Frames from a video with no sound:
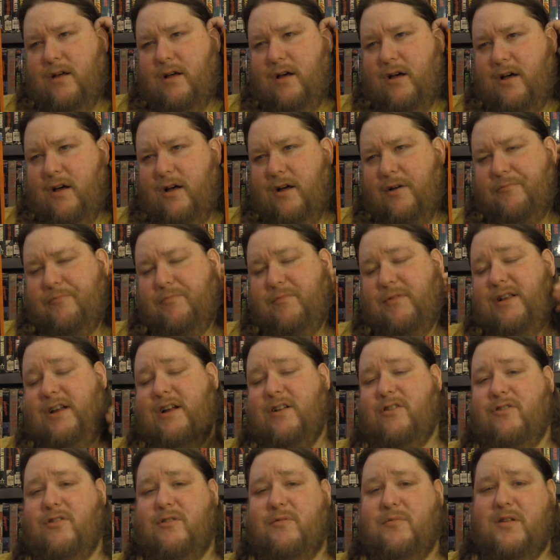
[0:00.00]
And
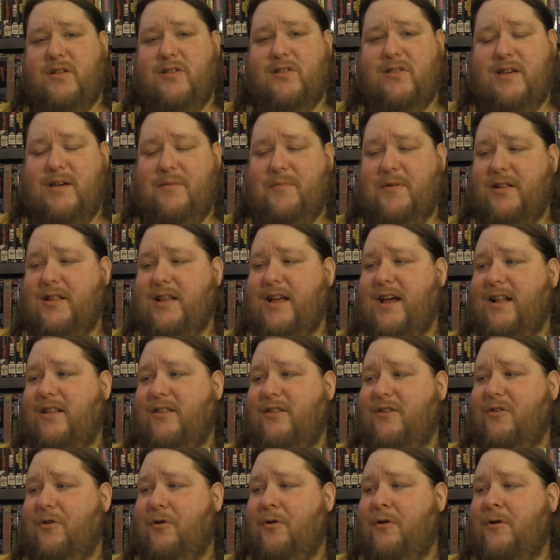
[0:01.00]
that's all I'm going to say about that
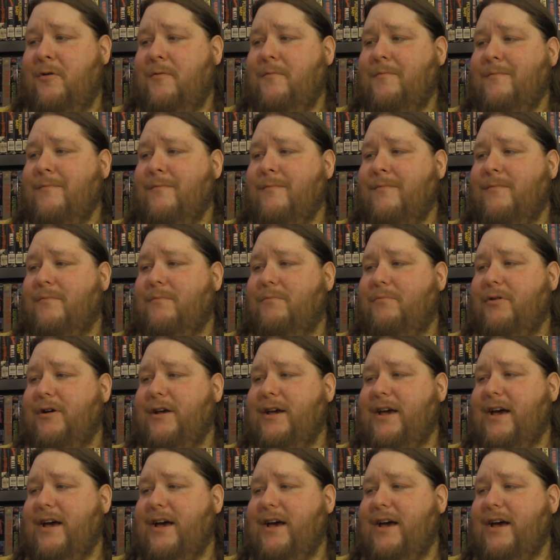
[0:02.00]
too. But